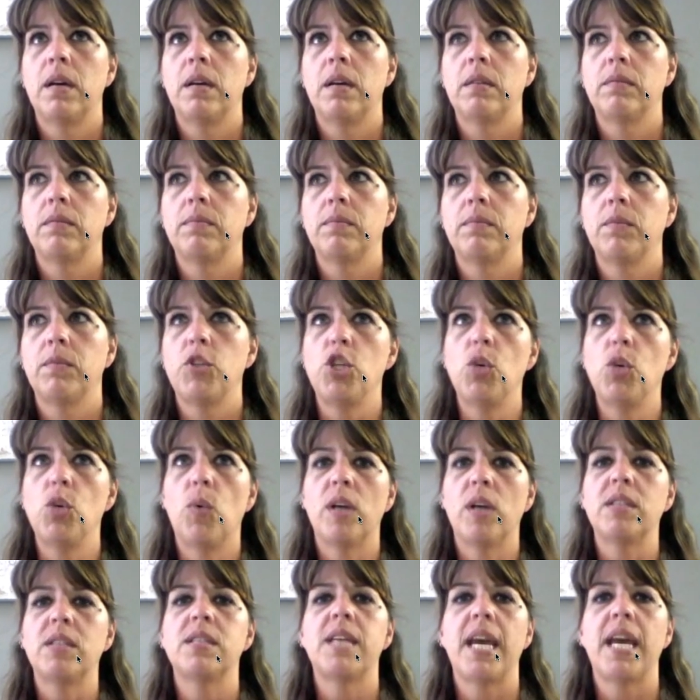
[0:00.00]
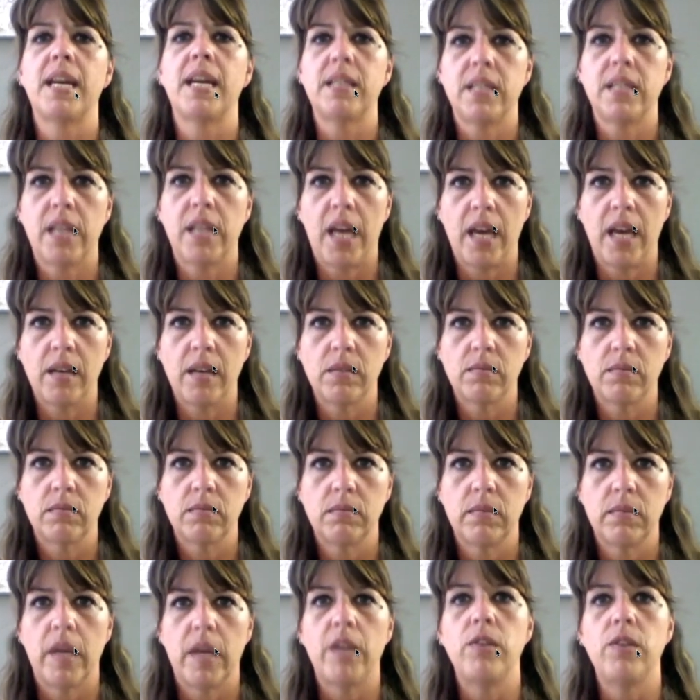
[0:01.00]
do you want steak today?
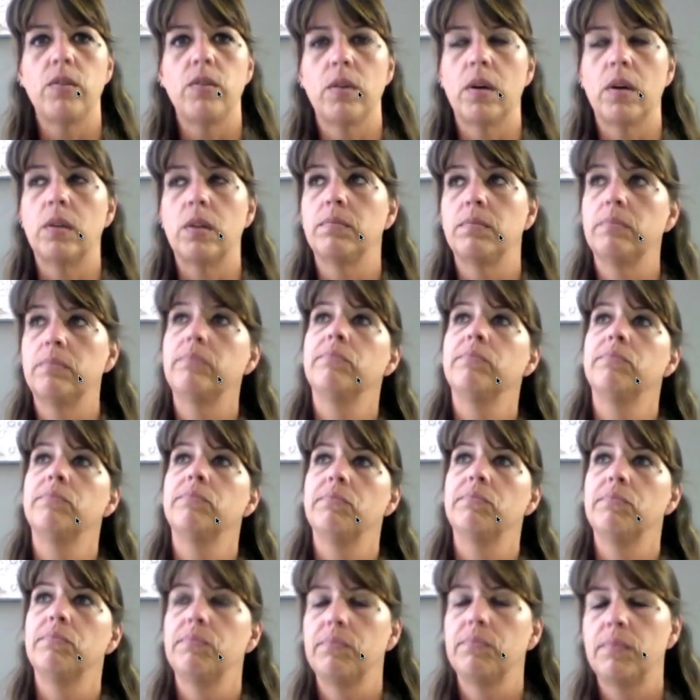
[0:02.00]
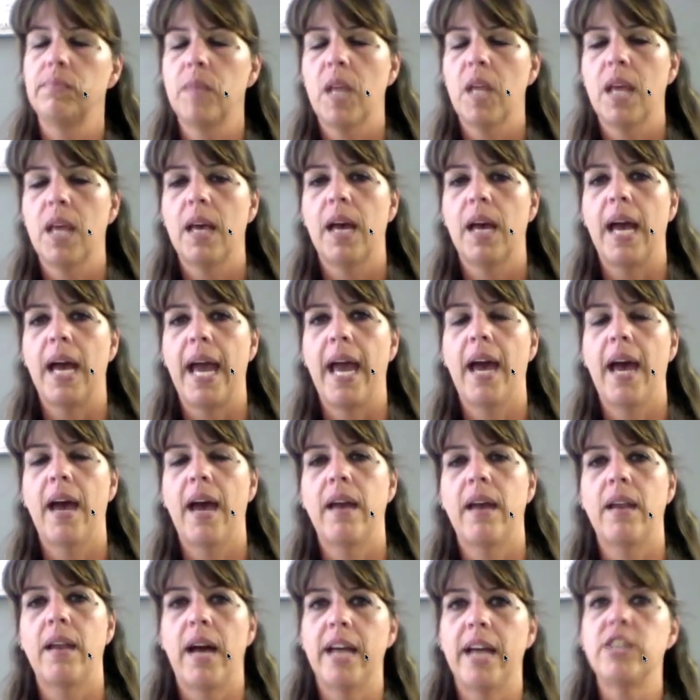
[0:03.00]
And you go, and
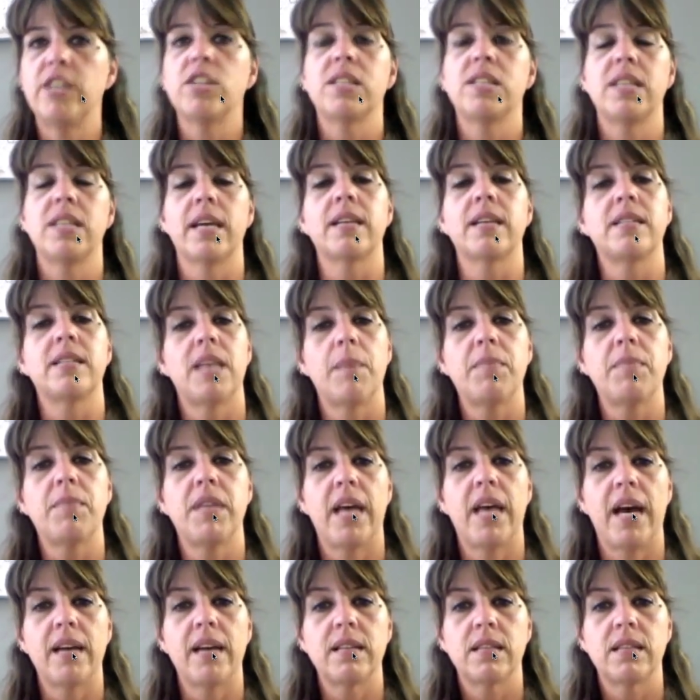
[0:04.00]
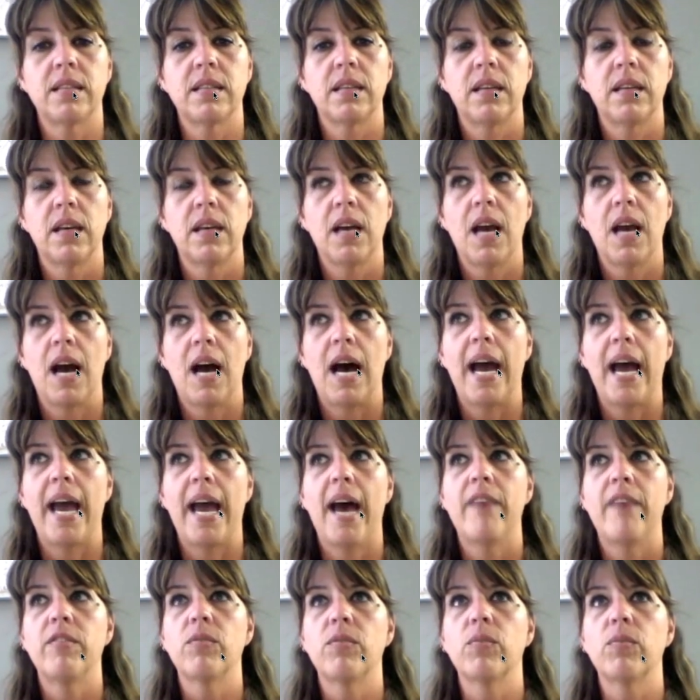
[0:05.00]
I just accept that. I
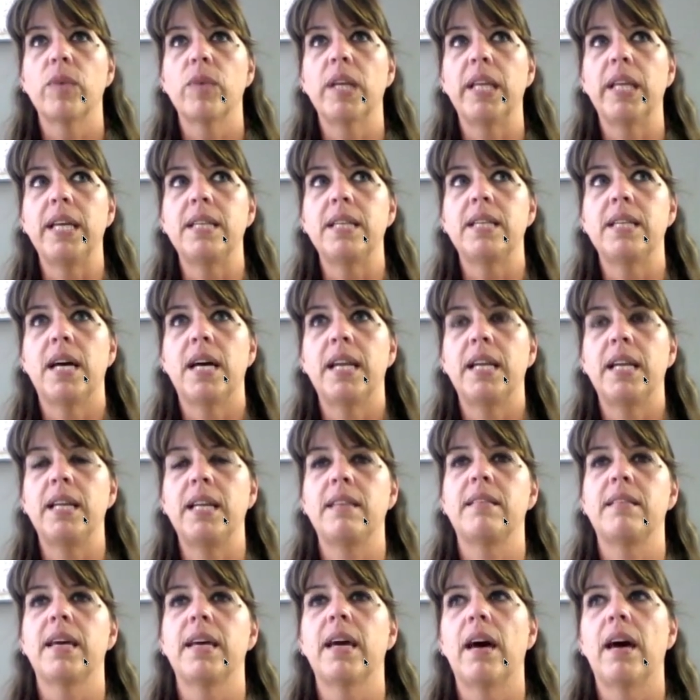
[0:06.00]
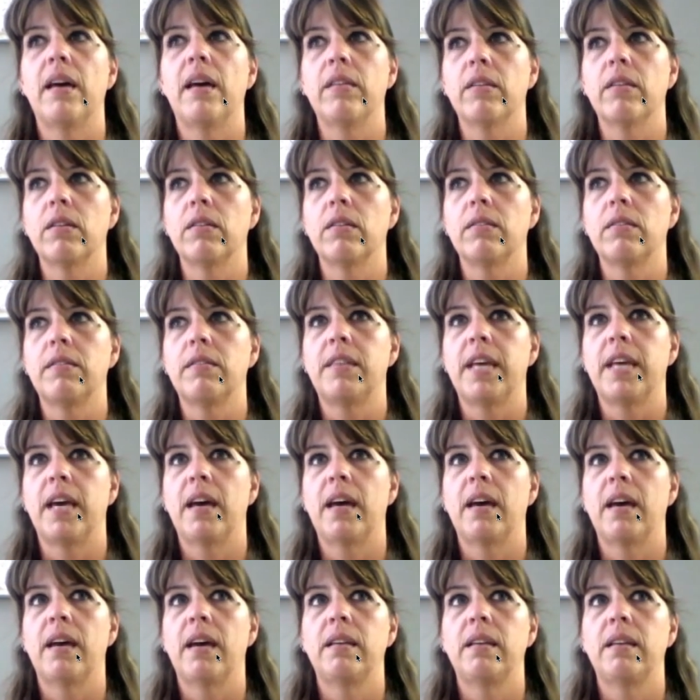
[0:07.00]
haven't really done anything other
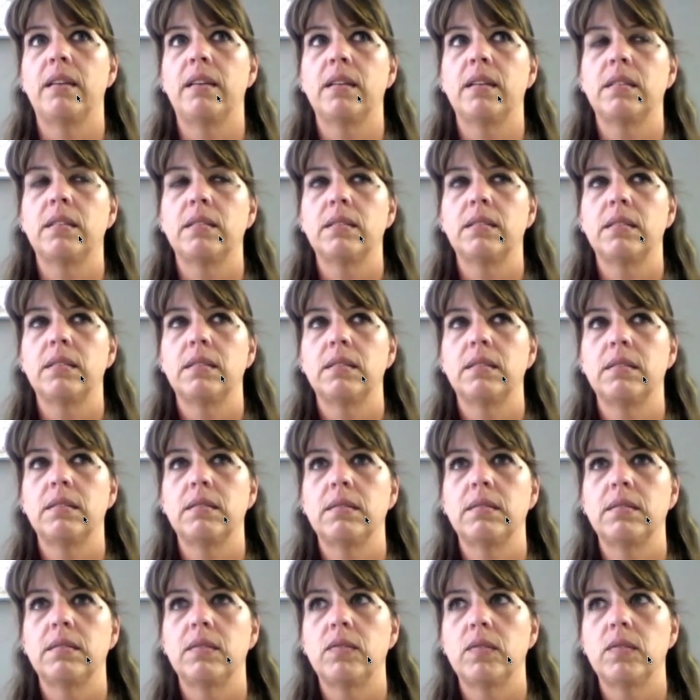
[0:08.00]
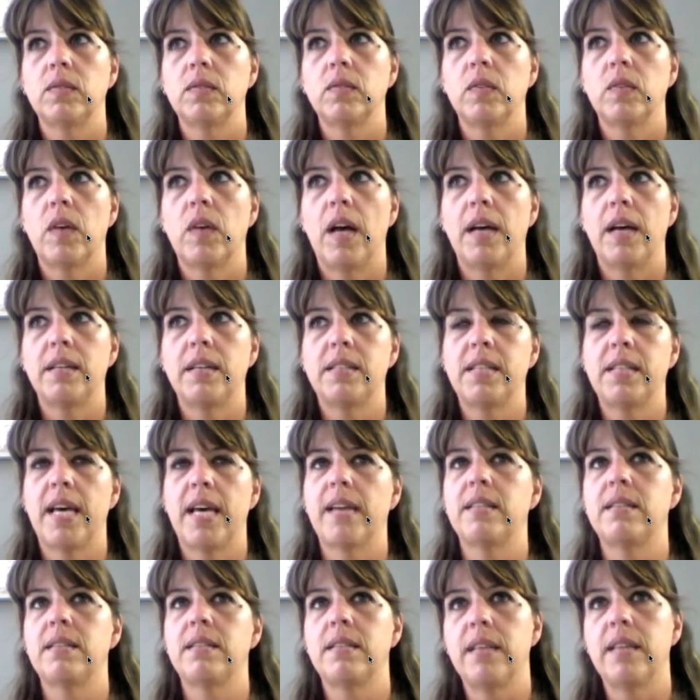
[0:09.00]
than
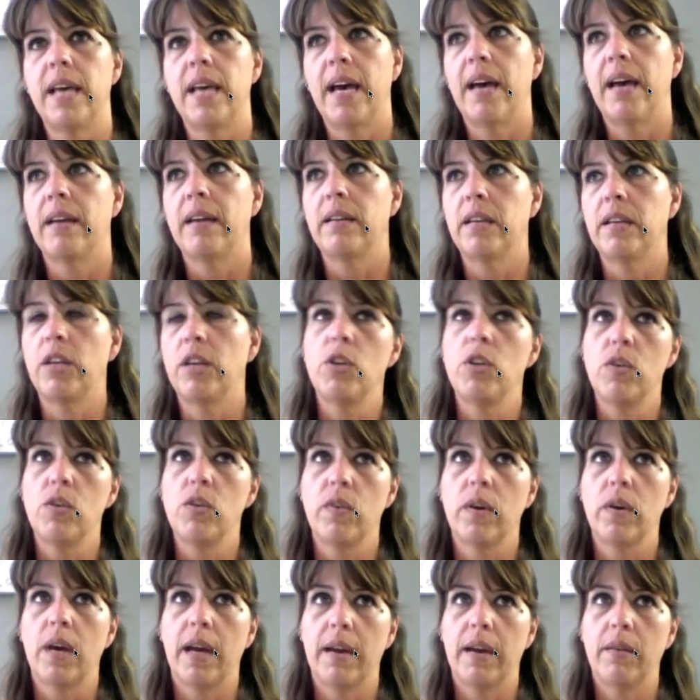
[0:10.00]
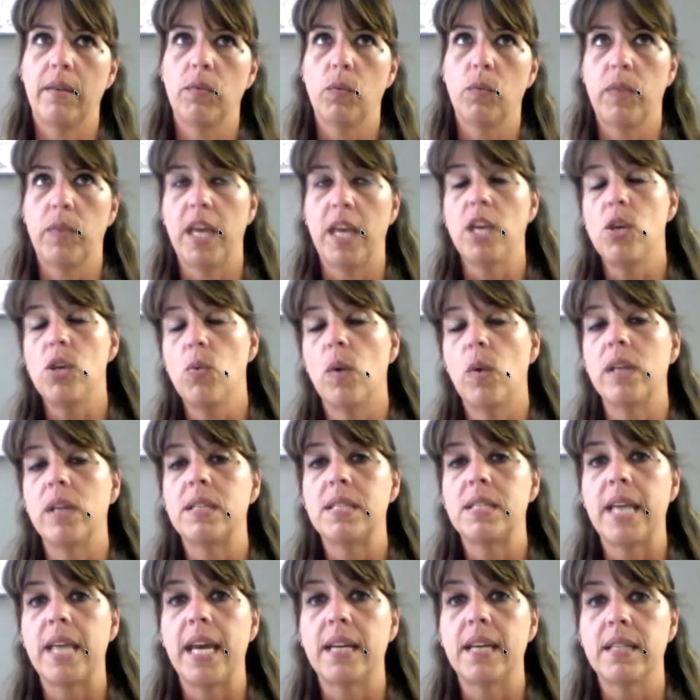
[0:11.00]
assess that you want
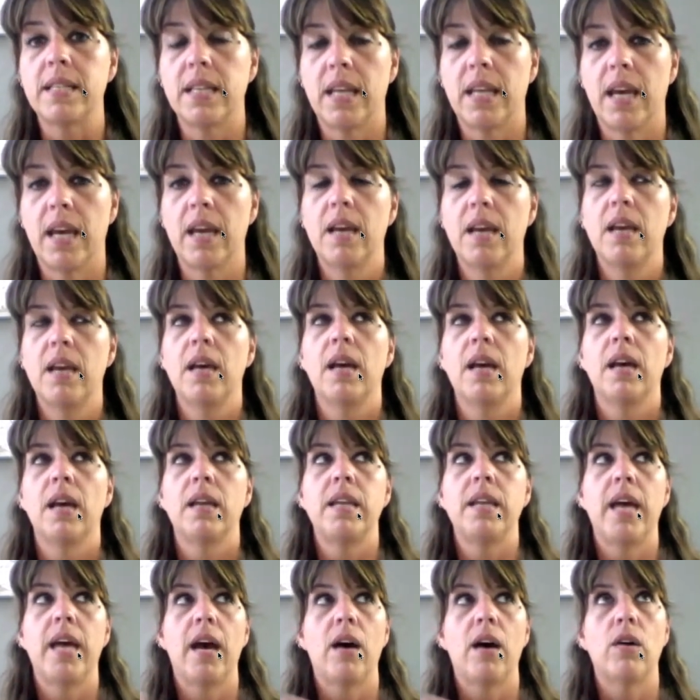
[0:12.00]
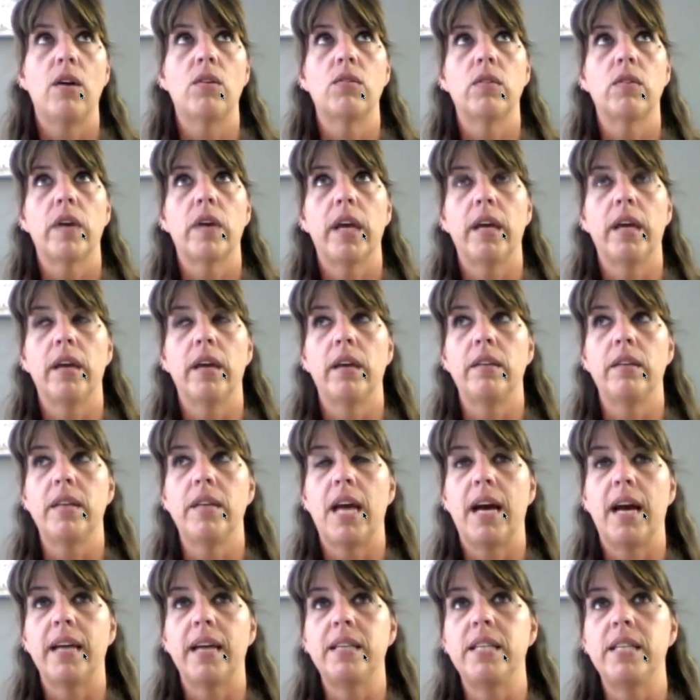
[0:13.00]
steak today. Now, in the
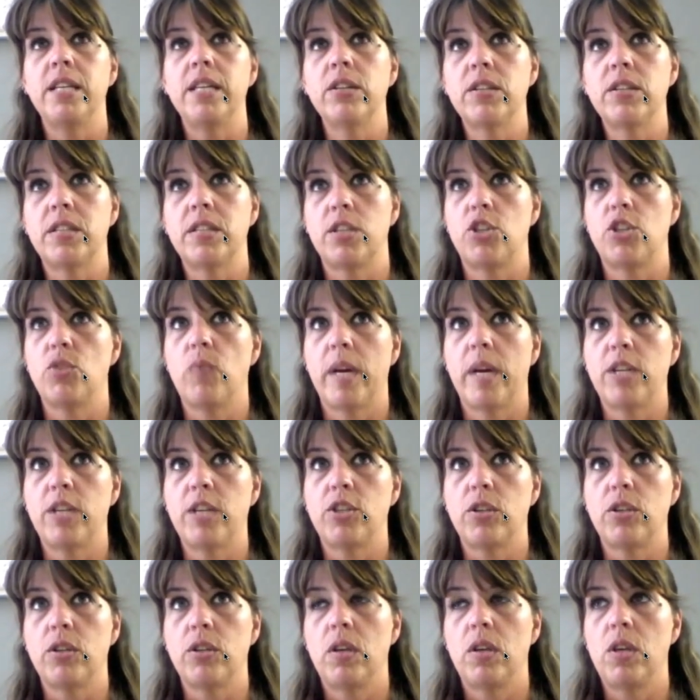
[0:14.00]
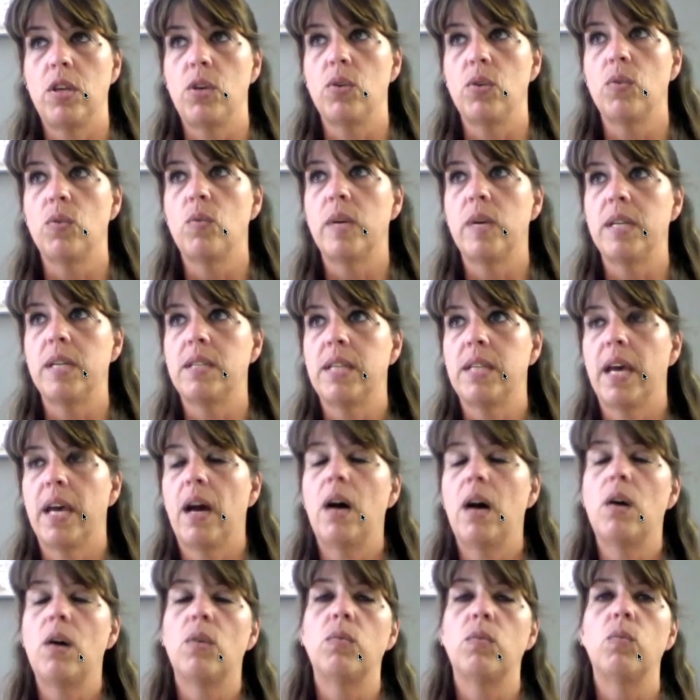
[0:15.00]
ideal situation, you would say,
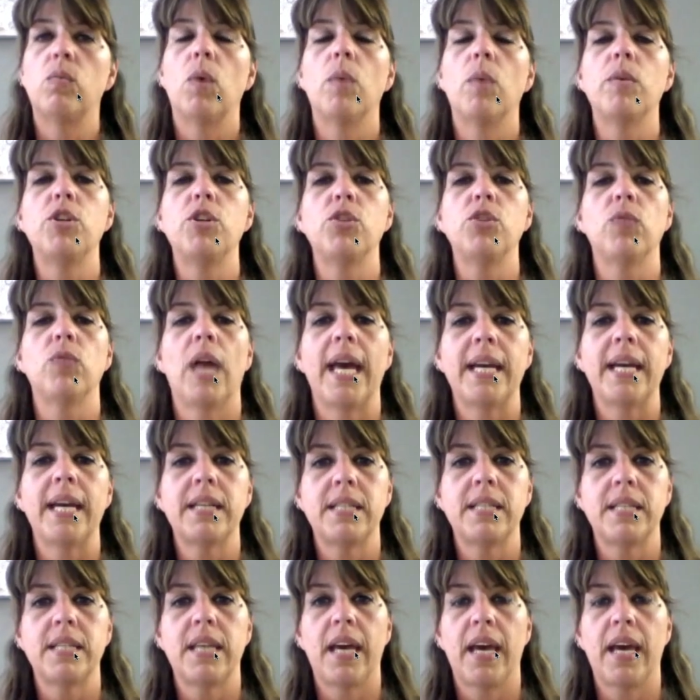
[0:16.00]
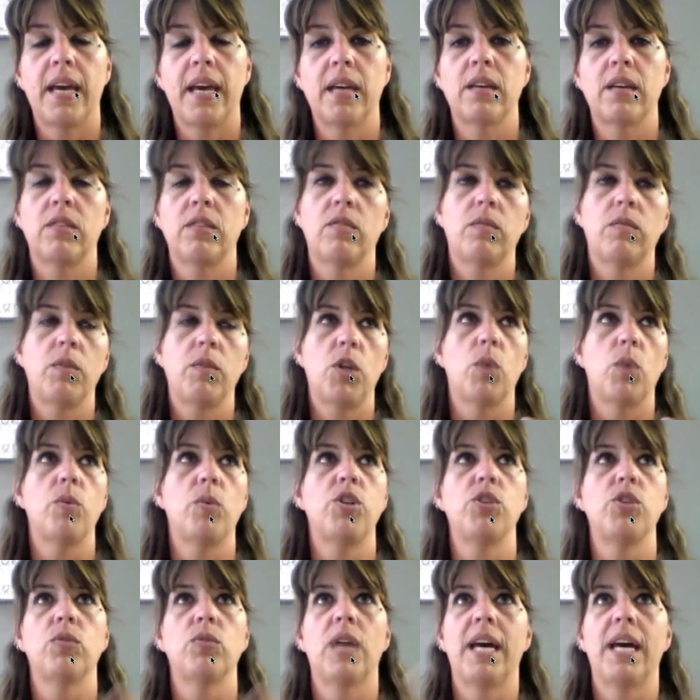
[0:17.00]
"Oh, what would you like today? Would you
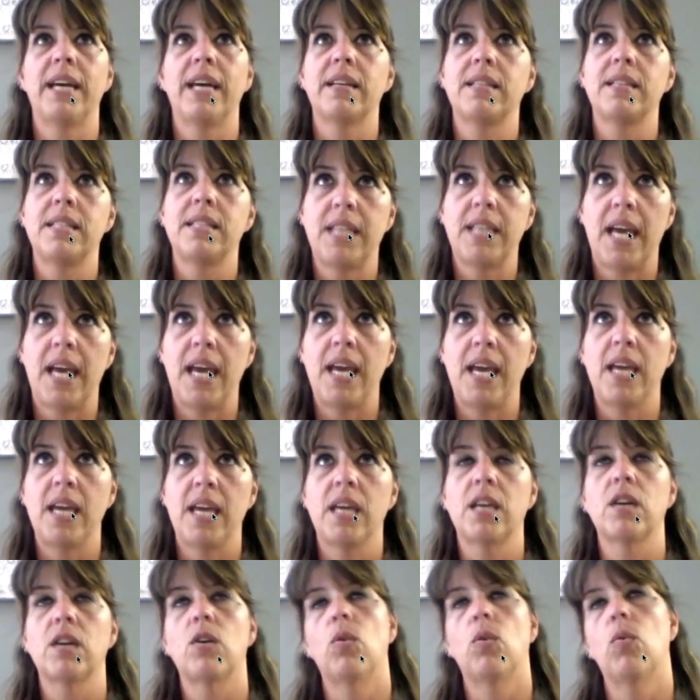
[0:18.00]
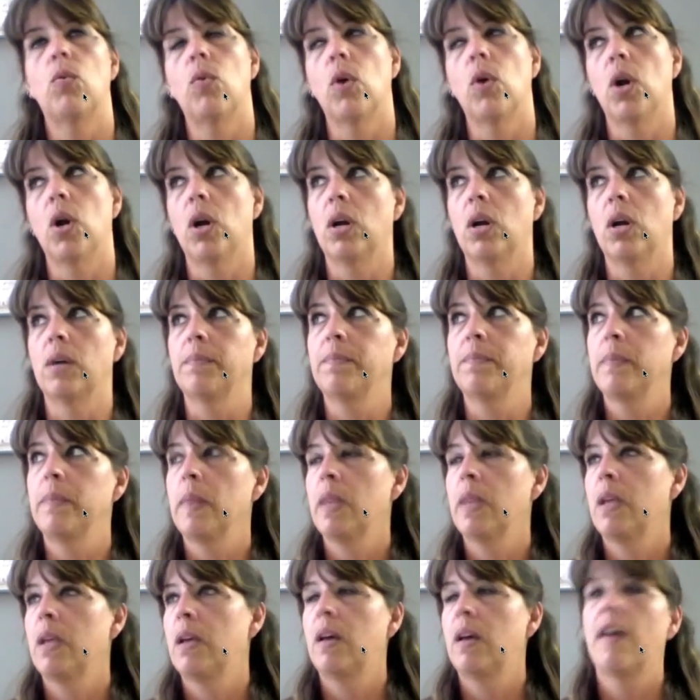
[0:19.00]
like steak or
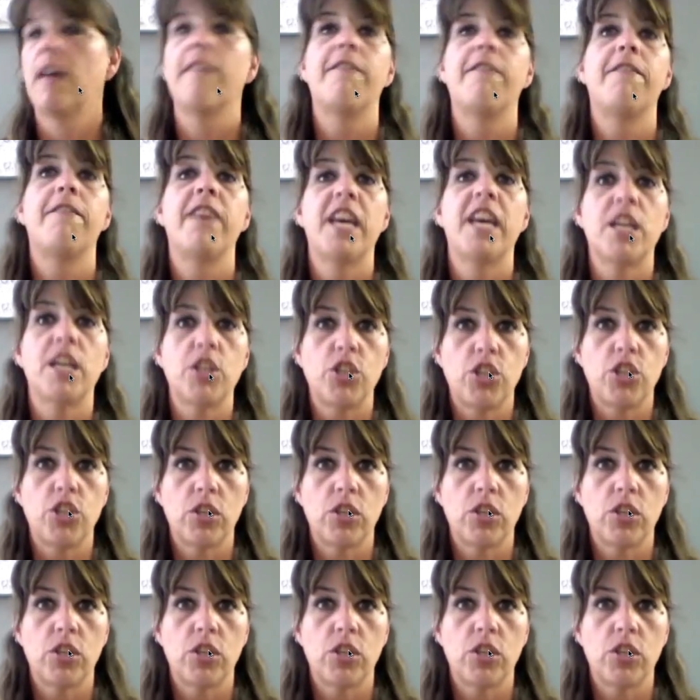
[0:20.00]
fish?"